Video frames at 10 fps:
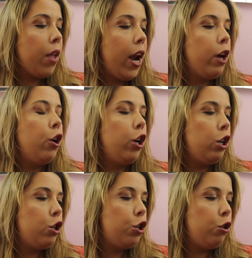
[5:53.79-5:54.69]
and I
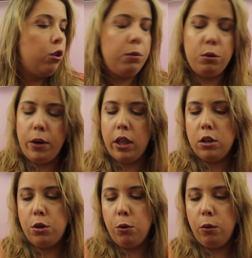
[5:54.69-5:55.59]
couldn't choose between
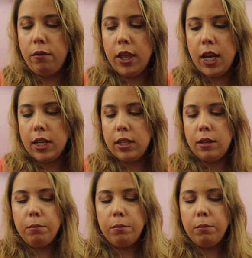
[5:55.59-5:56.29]
the two of these.